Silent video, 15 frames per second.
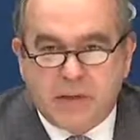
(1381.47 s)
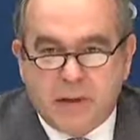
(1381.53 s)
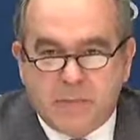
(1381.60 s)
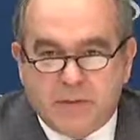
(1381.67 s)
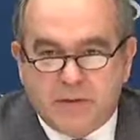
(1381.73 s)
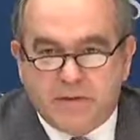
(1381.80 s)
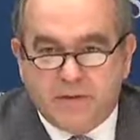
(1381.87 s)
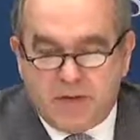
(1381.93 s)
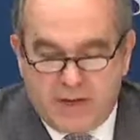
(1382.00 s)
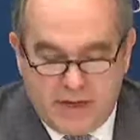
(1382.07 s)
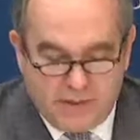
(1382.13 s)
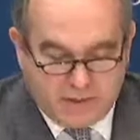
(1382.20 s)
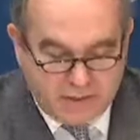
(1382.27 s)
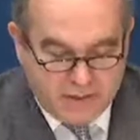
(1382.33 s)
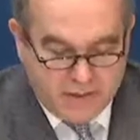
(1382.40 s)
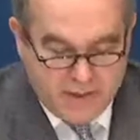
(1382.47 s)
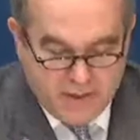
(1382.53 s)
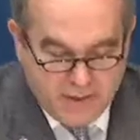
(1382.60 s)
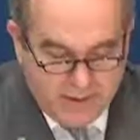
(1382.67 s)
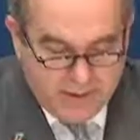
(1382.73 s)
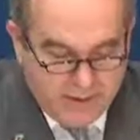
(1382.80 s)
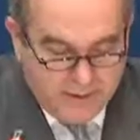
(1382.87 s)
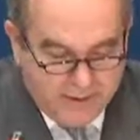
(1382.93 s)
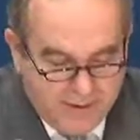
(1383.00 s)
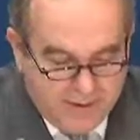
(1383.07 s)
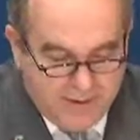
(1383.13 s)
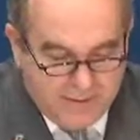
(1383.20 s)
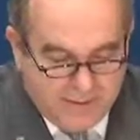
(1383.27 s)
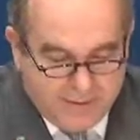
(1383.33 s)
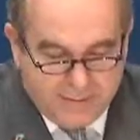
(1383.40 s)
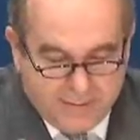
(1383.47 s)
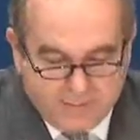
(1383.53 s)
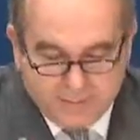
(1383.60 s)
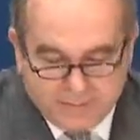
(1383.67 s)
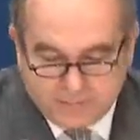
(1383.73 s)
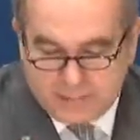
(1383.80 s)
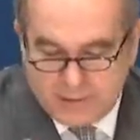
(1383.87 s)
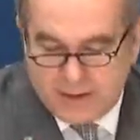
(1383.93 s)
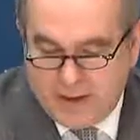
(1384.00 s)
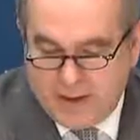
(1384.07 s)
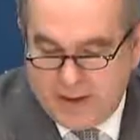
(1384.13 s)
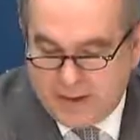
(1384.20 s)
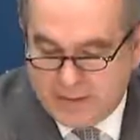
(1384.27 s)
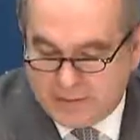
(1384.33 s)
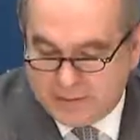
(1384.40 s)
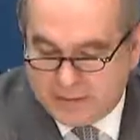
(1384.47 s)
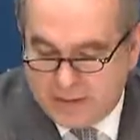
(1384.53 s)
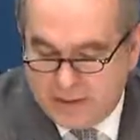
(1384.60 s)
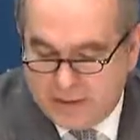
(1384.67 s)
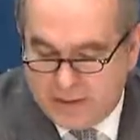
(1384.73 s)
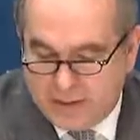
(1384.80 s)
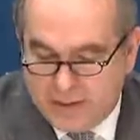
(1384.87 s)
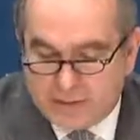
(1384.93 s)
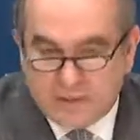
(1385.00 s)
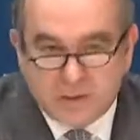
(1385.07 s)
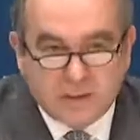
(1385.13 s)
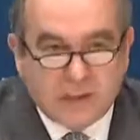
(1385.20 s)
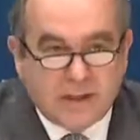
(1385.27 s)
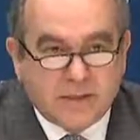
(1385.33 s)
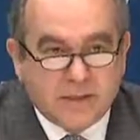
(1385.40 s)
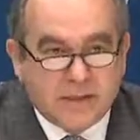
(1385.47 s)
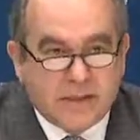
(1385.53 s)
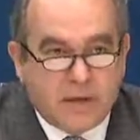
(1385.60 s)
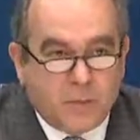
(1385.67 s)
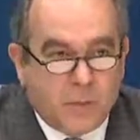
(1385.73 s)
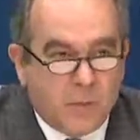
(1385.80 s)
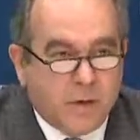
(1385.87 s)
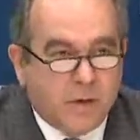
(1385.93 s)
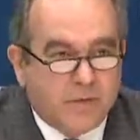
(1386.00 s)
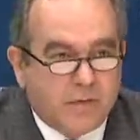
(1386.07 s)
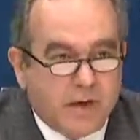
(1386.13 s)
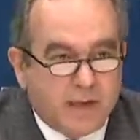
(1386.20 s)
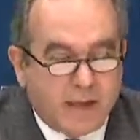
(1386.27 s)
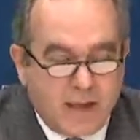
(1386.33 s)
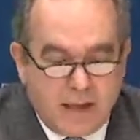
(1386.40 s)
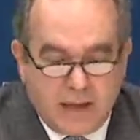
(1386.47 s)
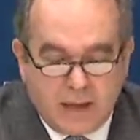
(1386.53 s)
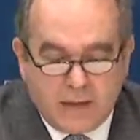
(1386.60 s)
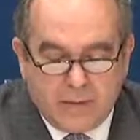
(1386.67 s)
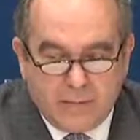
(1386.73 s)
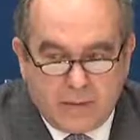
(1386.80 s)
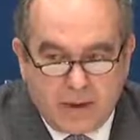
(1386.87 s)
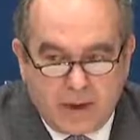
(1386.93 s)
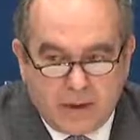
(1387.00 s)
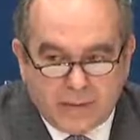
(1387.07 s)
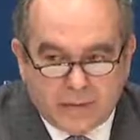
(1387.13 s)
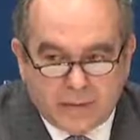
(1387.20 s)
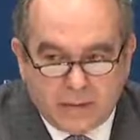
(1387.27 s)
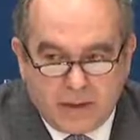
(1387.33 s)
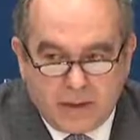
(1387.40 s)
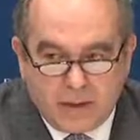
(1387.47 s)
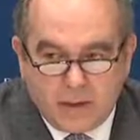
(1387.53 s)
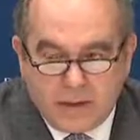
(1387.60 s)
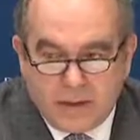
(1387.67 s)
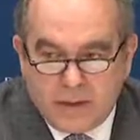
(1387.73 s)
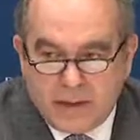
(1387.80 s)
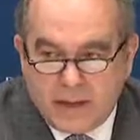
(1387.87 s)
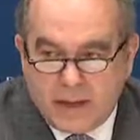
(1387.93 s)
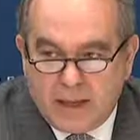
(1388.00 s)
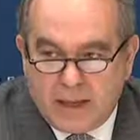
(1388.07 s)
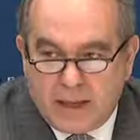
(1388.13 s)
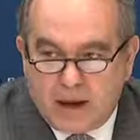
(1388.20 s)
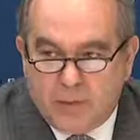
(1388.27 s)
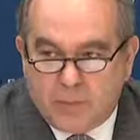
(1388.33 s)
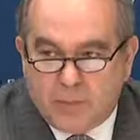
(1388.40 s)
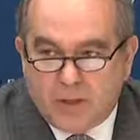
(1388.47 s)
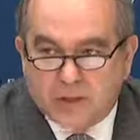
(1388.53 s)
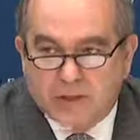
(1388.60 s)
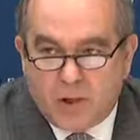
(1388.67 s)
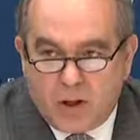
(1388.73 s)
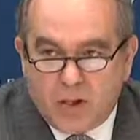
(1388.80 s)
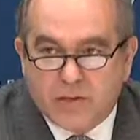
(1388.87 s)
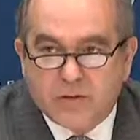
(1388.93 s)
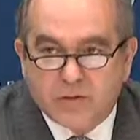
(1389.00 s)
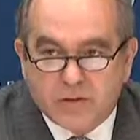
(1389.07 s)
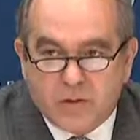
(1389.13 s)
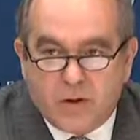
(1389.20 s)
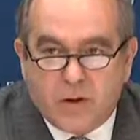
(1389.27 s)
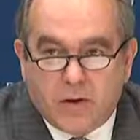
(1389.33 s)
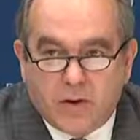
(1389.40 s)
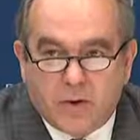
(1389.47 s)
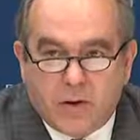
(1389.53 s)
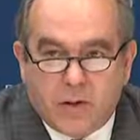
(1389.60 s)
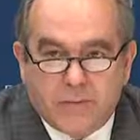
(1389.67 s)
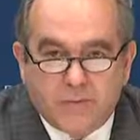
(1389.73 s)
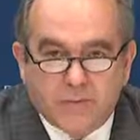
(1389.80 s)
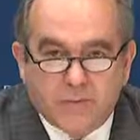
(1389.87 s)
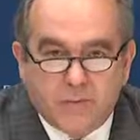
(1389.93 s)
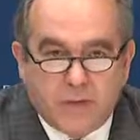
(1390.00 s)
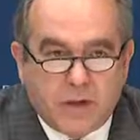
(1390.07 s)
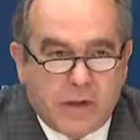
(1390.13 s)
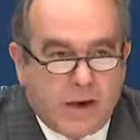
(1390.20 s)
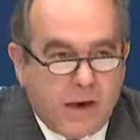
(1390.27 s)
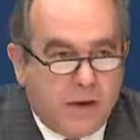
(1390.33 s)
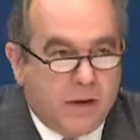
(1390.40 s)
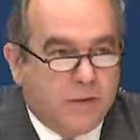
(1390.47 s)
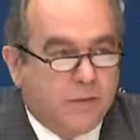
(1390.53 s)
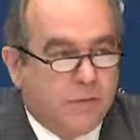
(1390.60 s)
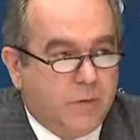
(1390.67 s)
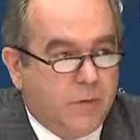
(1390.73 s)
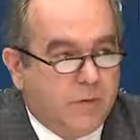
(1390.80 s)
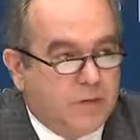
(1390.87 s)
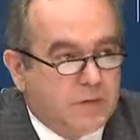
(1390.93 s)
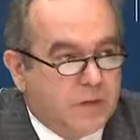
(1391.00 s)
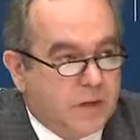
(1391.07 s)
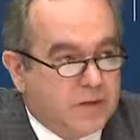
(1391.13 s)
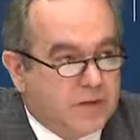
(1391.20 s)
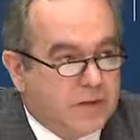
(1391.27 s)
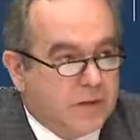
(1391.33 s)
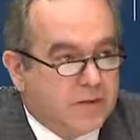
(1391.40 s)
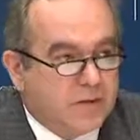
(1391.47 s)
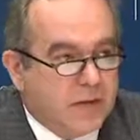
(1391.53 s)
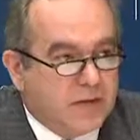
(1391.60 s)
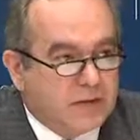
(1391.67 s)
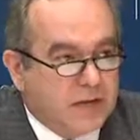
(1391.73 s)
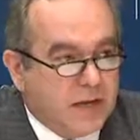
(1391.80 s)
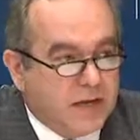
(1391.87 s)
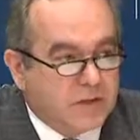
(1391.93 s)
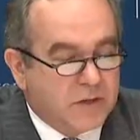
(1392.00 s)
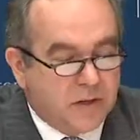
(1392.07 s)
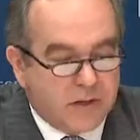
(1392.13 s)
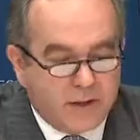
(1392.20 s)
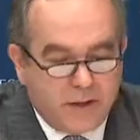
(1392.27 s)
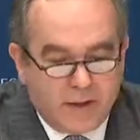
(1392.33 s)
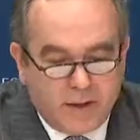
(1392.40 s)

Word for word: couple of days. Um, and uh, I'd just like to say a word, if I can, about. Uh, how impressed all of us are, all of us who care and focus on Southeast Asia.